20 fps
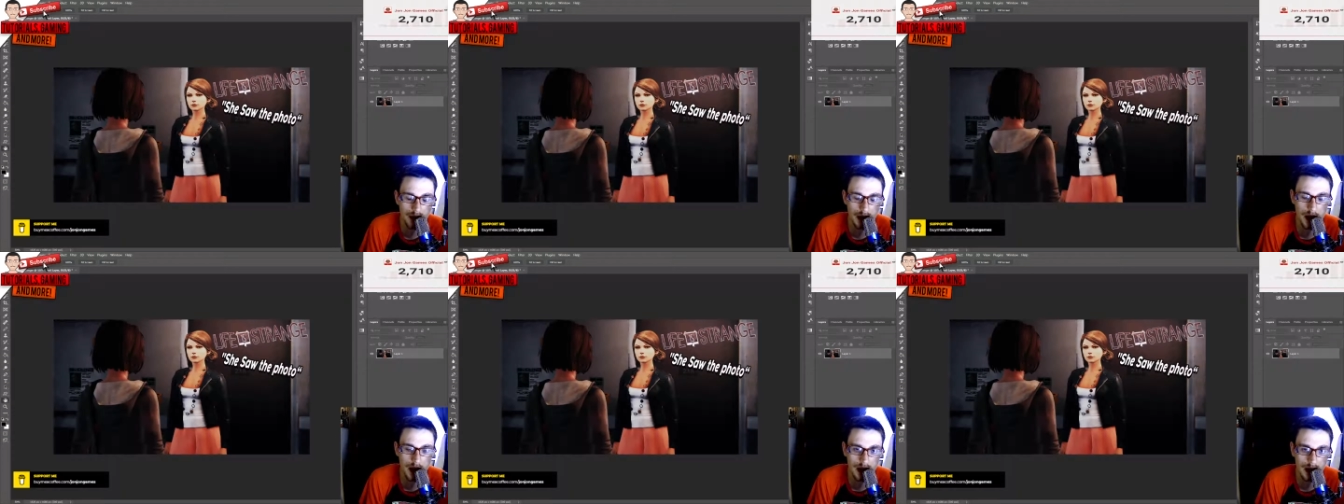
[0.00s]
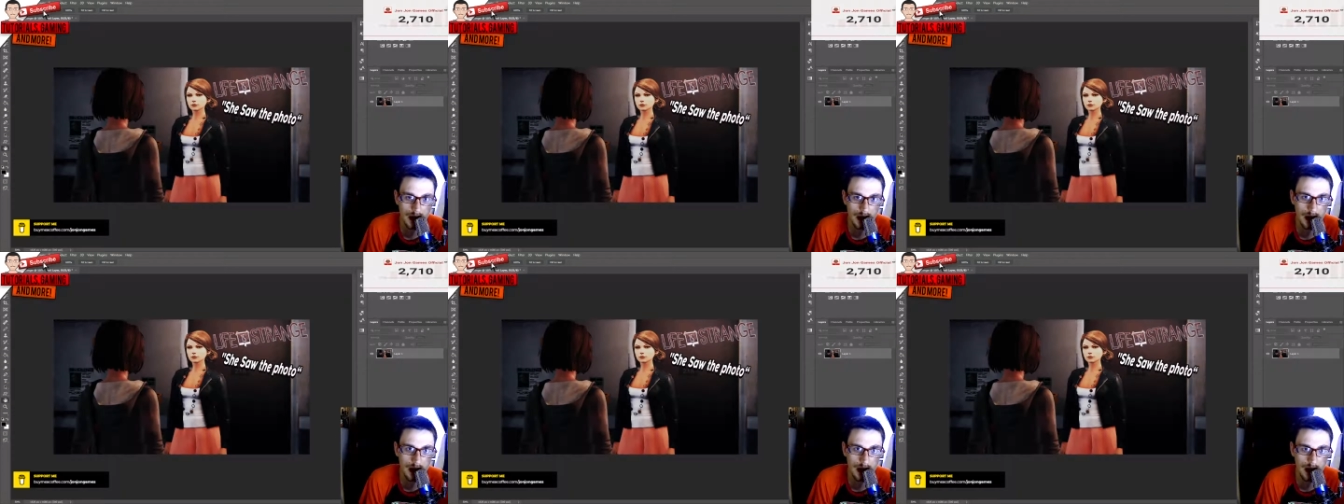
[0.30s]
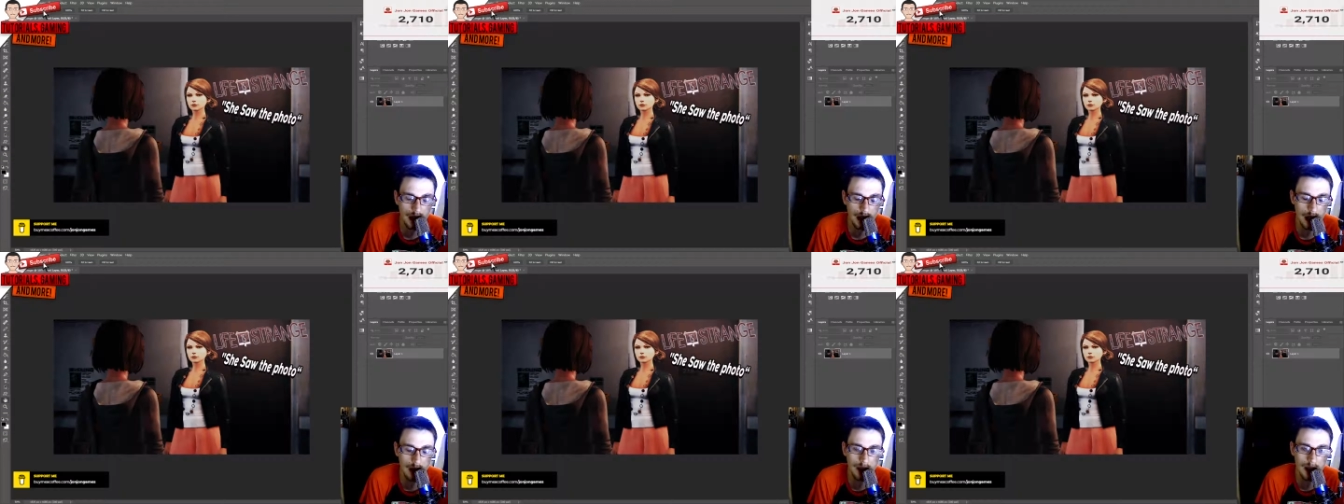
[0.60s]
it, it
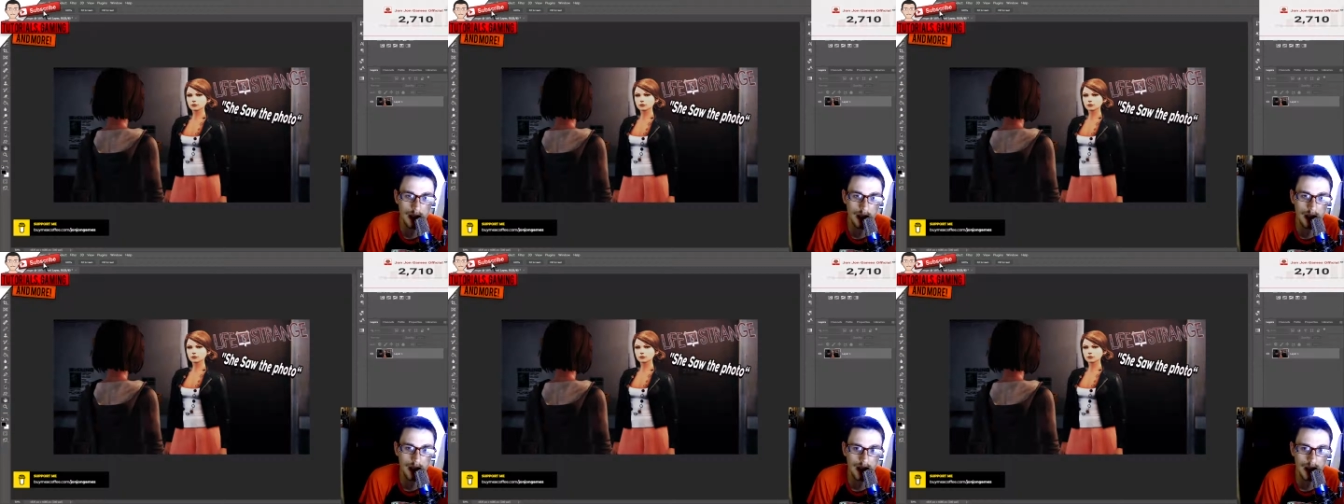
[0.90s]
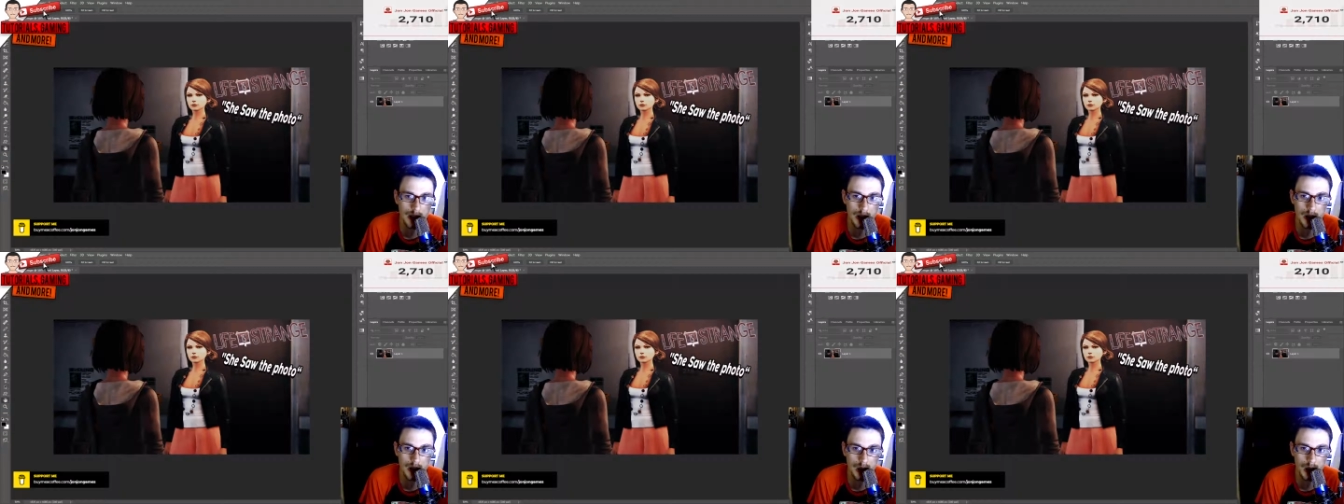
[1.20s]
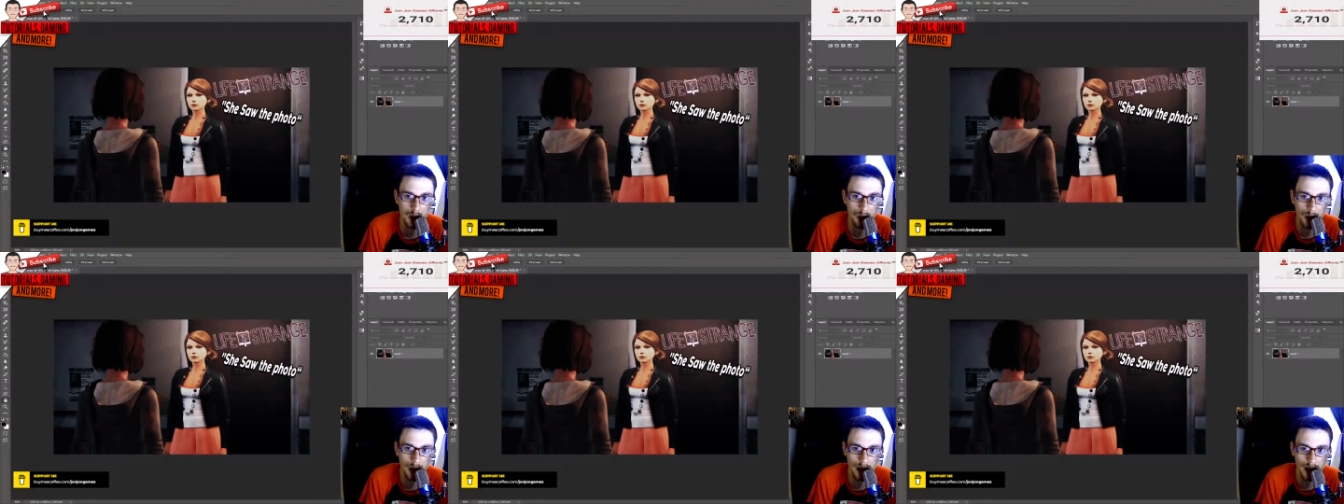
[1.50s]
comes out as
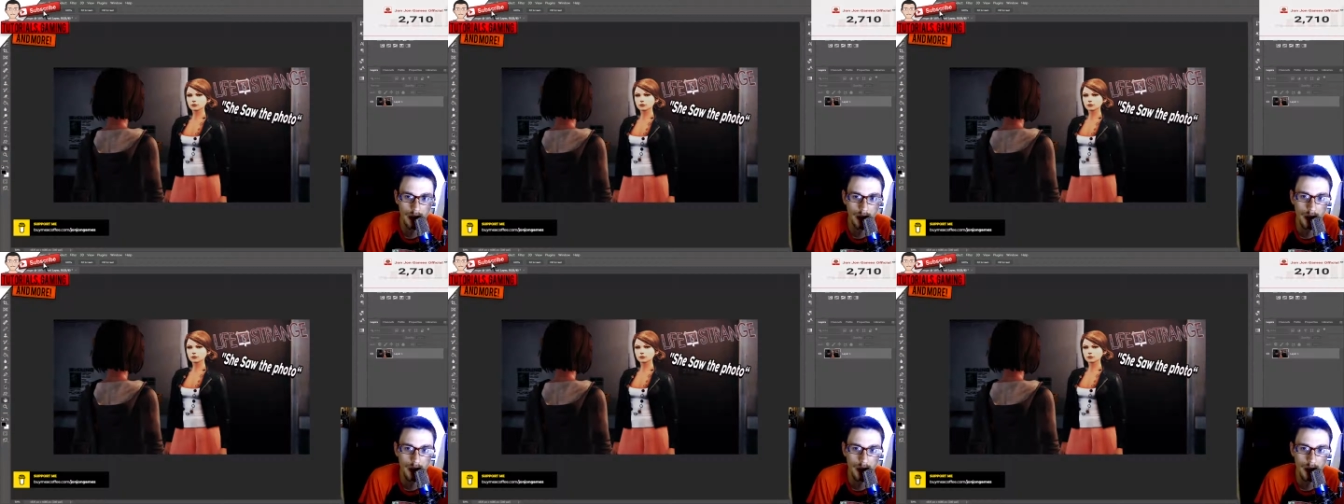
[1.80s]
2.3